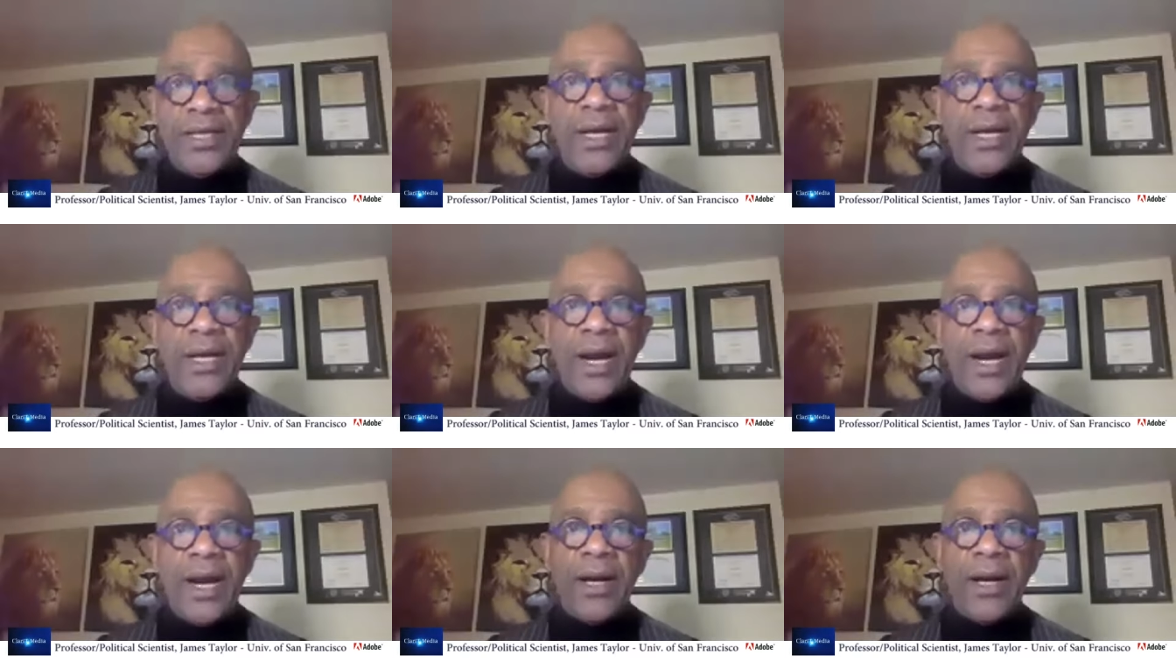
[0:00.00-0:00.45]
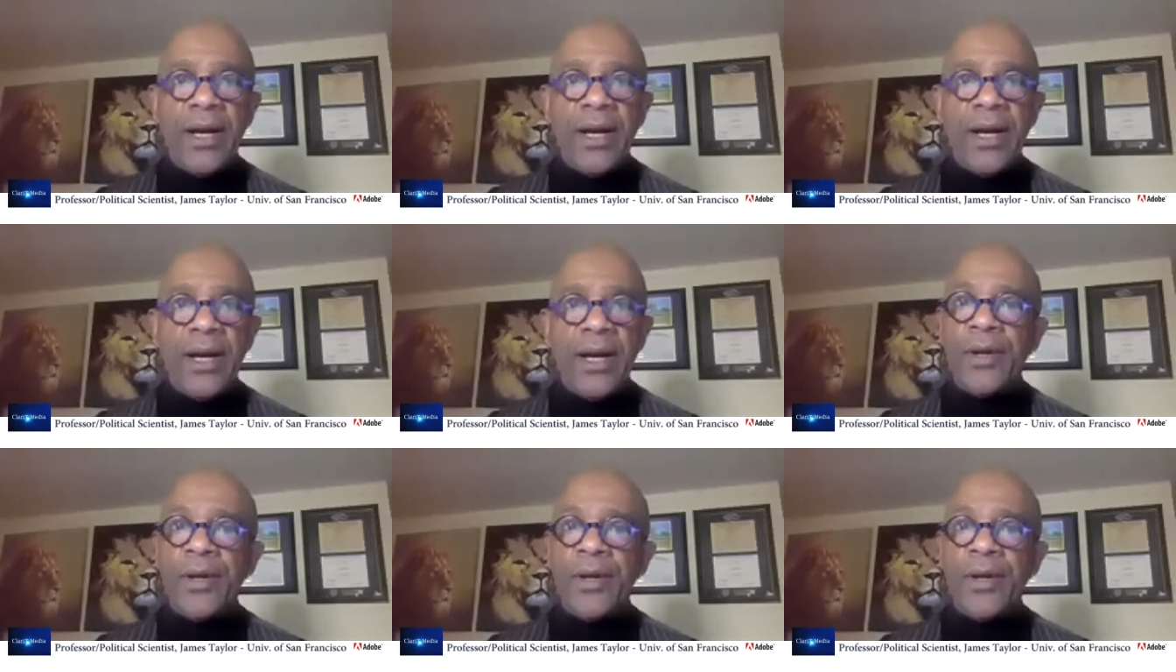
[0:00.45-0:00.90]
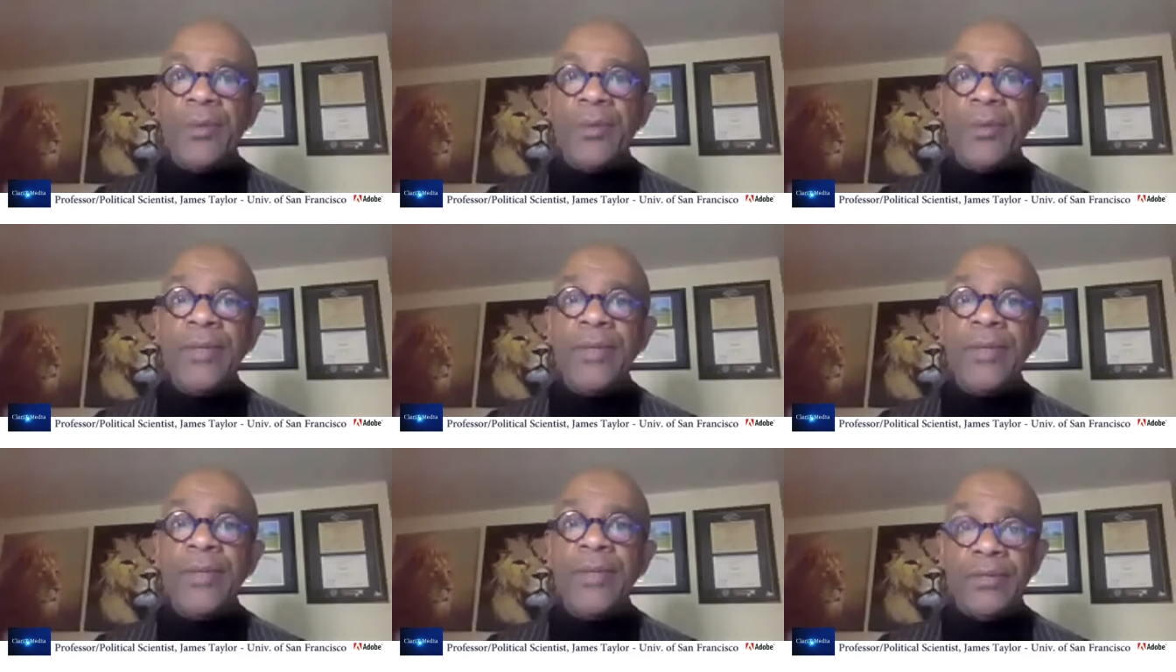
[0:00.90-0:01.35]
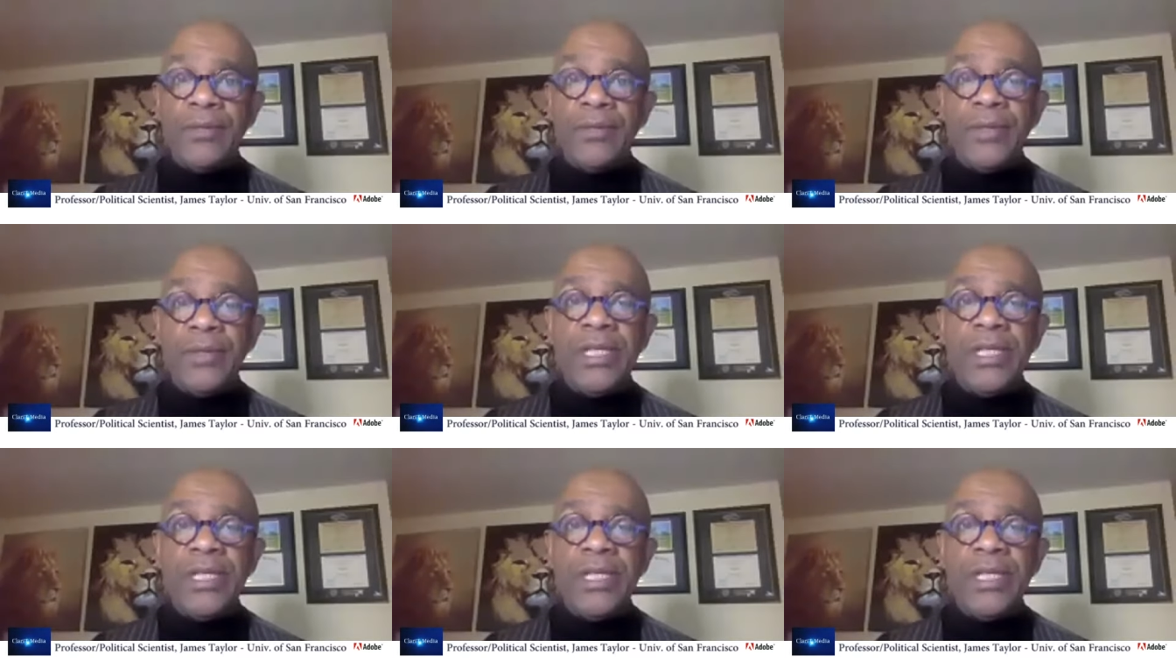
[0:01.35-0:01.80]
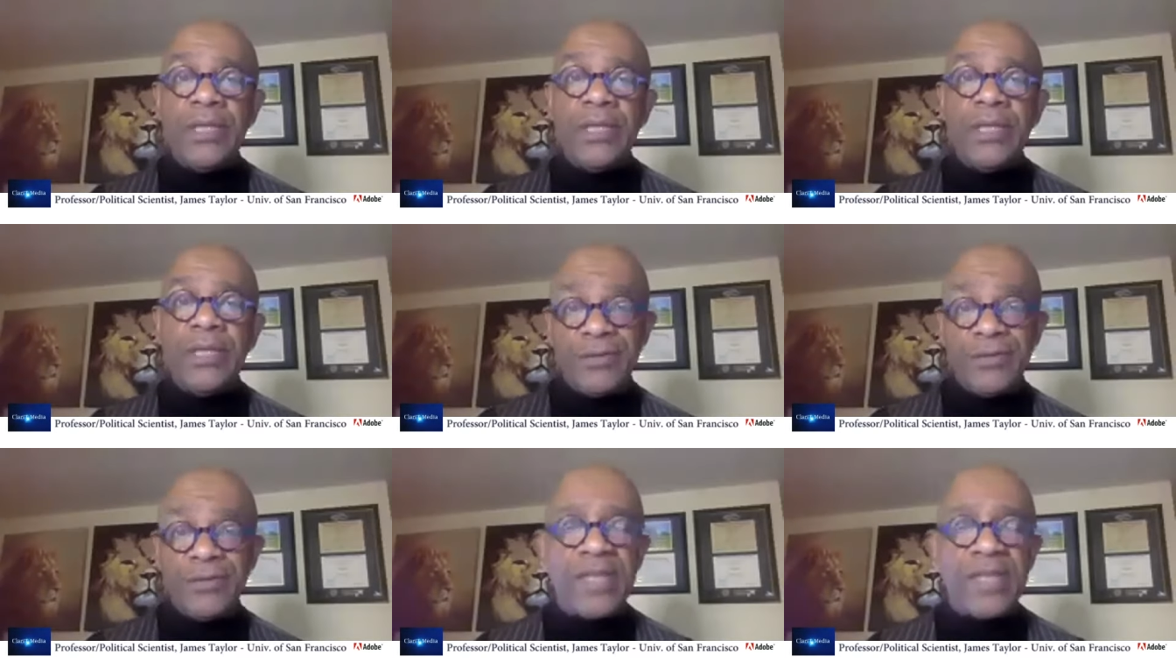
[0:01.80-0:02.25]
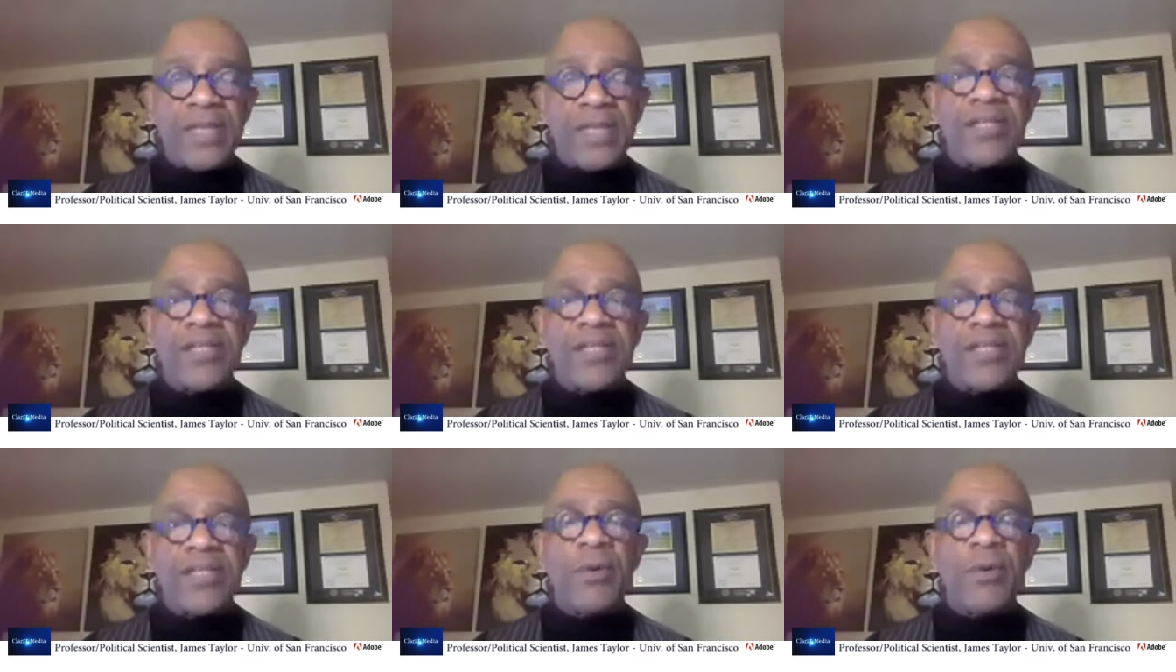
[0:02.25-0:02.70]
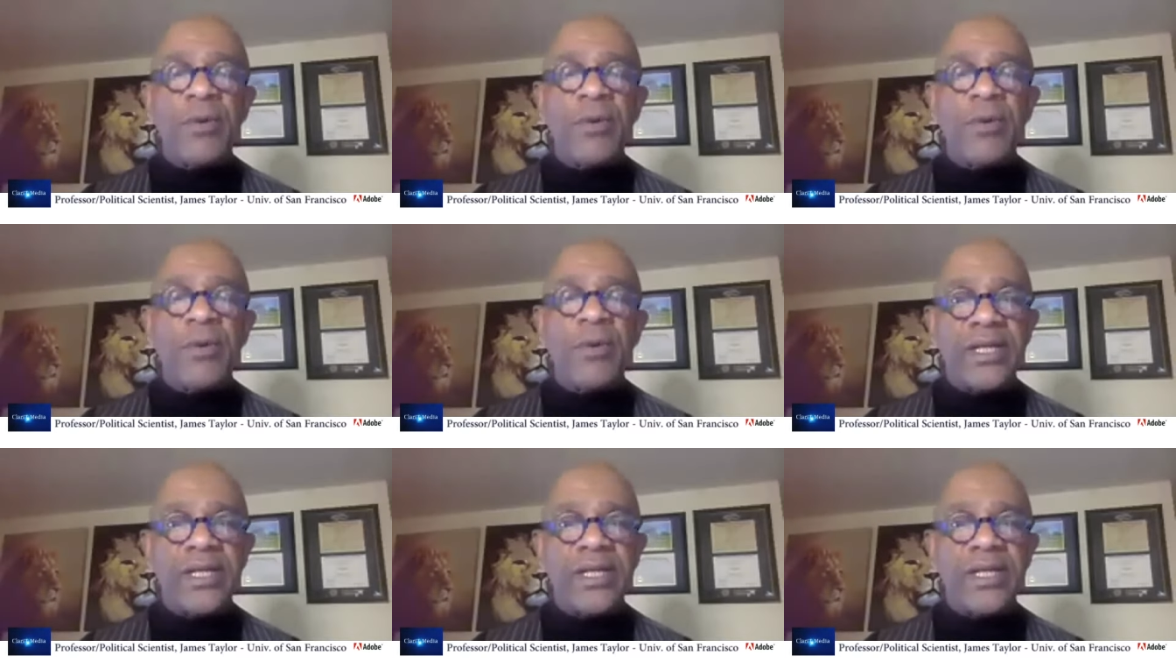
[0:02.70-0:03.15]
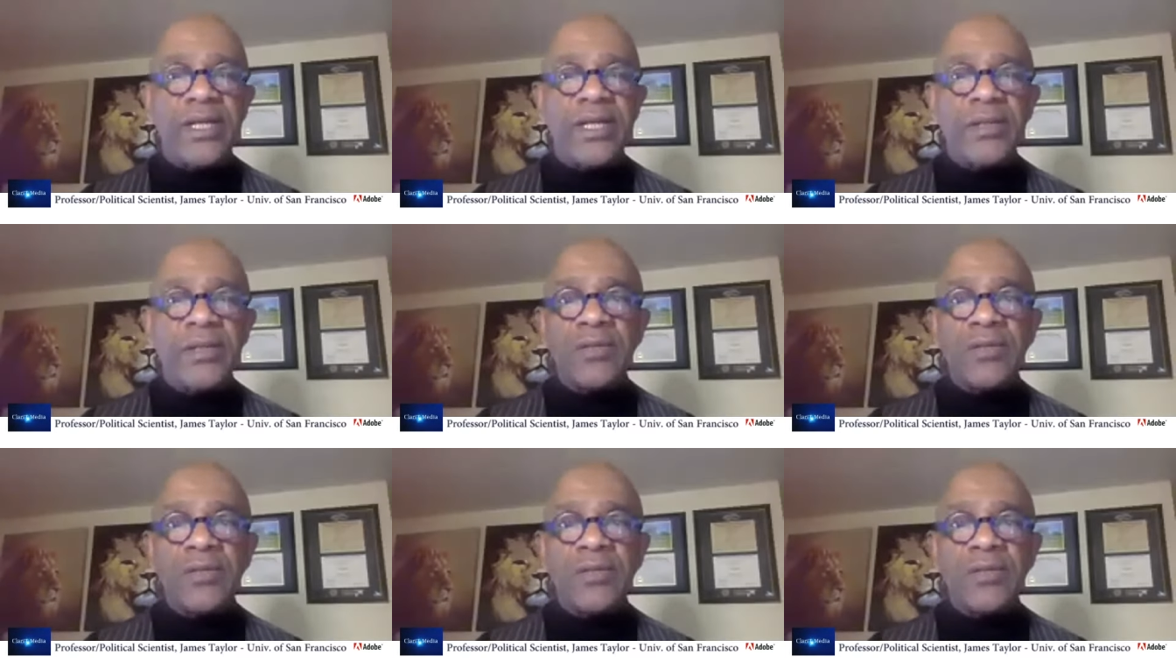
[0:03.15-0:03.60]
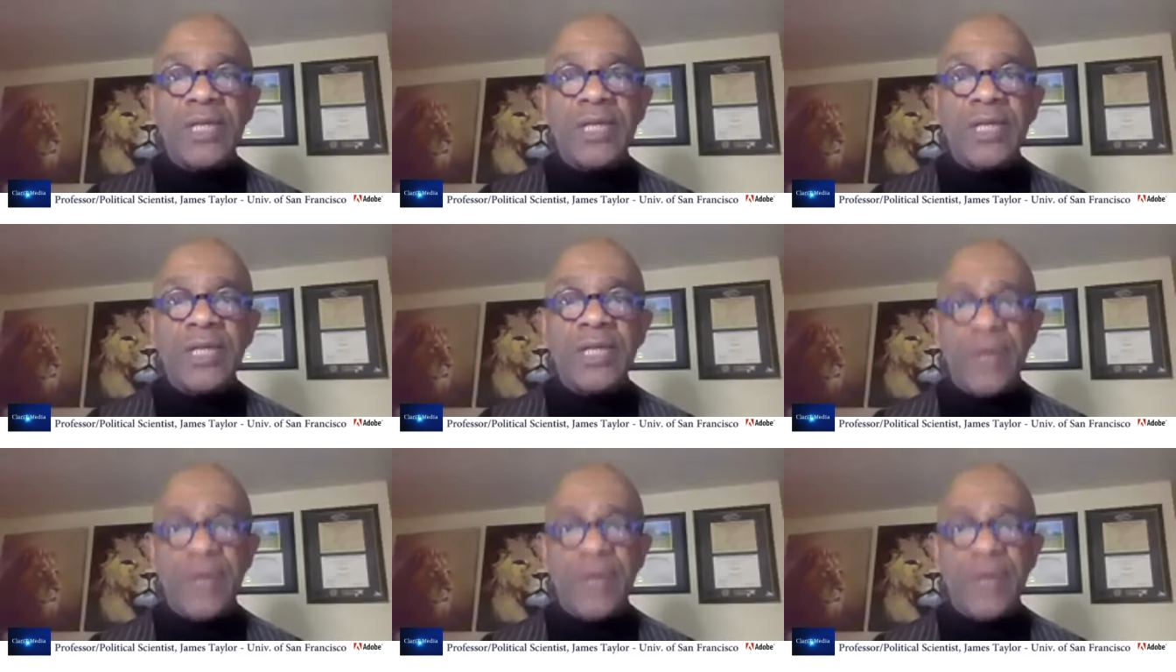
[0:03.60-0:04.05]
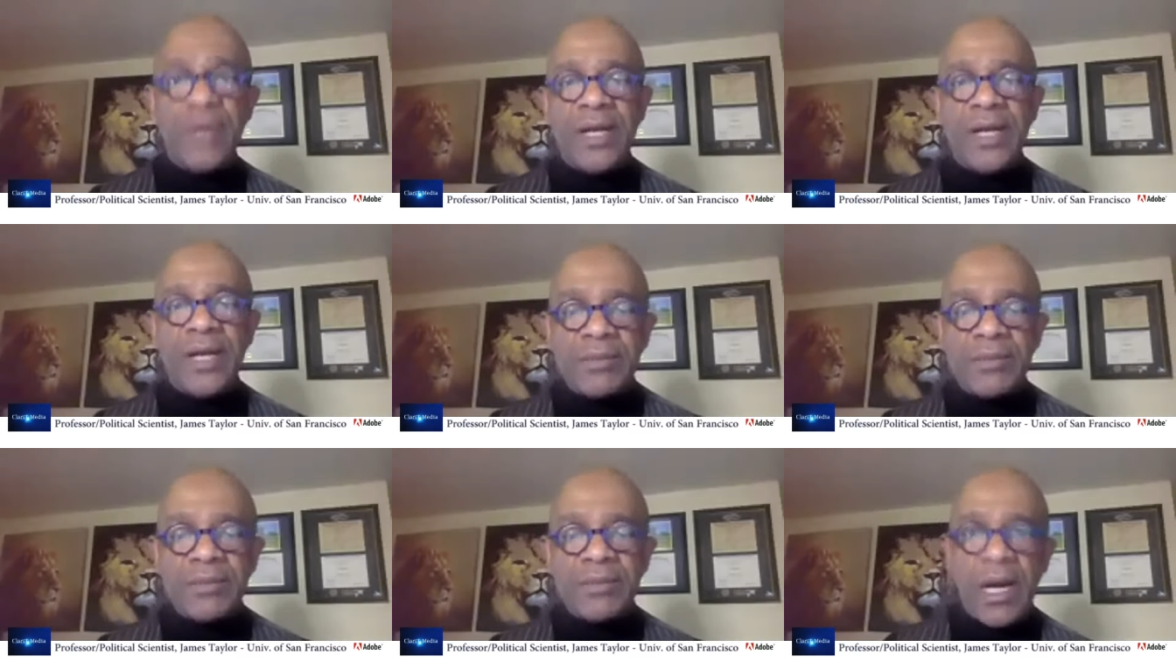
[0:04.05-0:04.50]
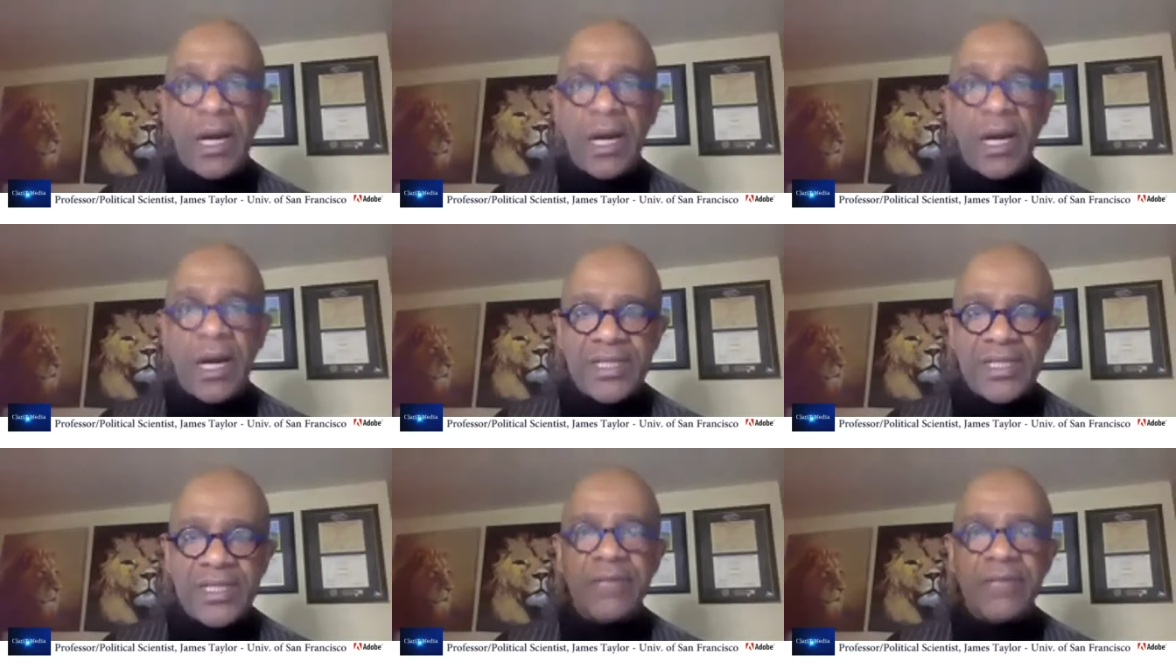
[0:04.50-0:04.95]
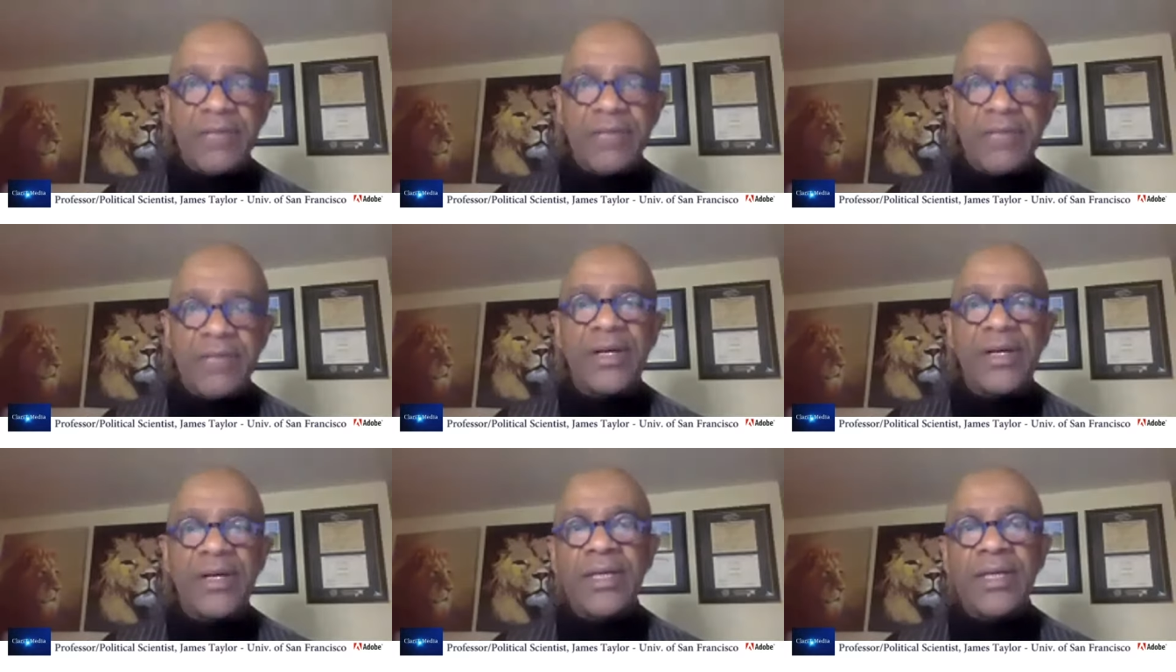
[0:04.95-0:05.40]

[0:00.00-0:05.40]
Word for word: Uh, we need, we need about three more competitive parties in order to really bring about democracy in America.